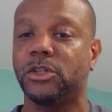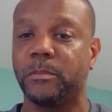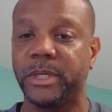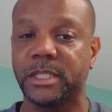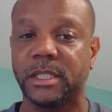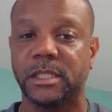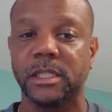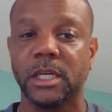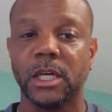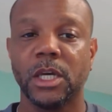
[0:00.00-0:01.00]
your business,
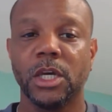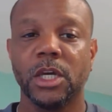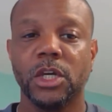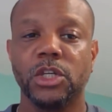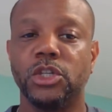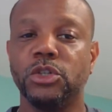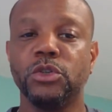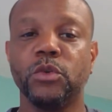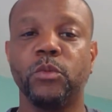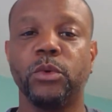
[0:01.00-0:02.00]

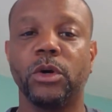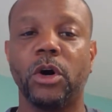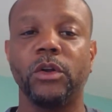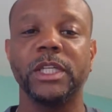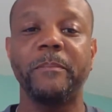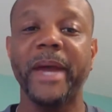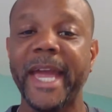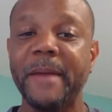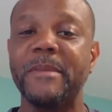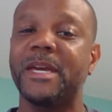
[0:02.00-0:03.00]
you will only
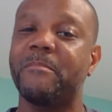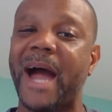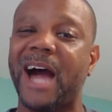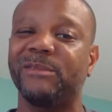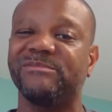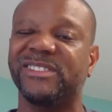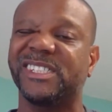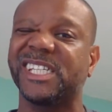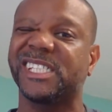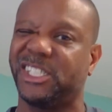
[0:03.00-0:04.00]
pay me about
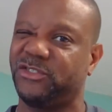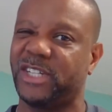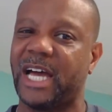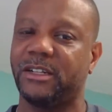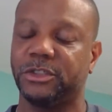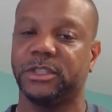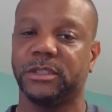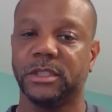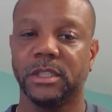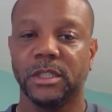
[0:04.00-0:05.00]
$600,
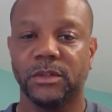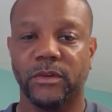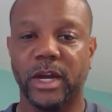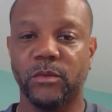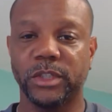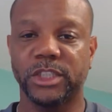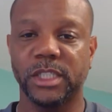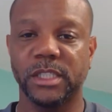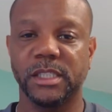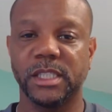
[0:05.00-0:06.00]
right? Which
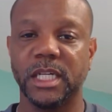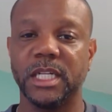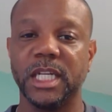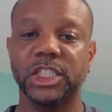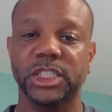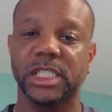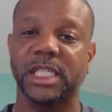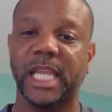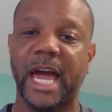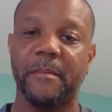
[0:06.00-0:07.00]
is initially a
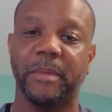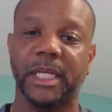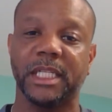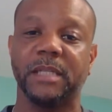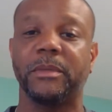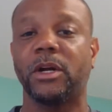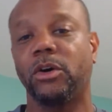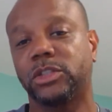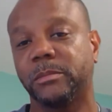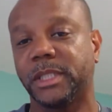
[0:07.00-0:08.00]
liability, but
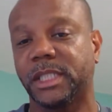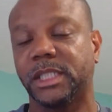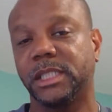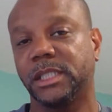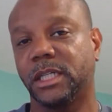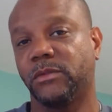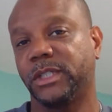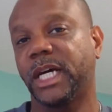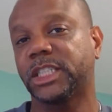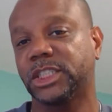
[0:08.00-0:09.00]
ultimately a
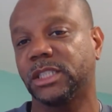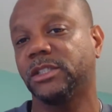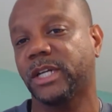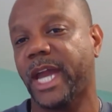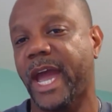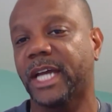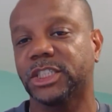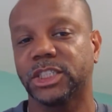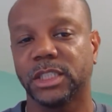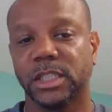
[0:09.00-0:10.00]
reduction in your
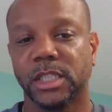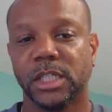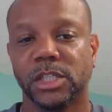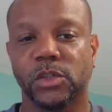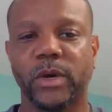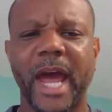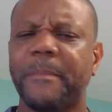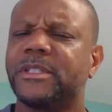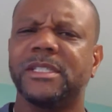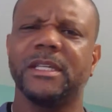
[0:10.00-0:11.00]
cash. So what
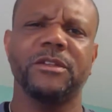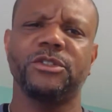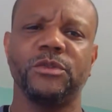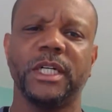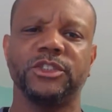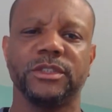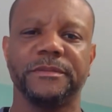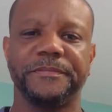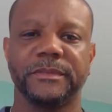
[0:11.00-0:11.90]
happens to the other 200?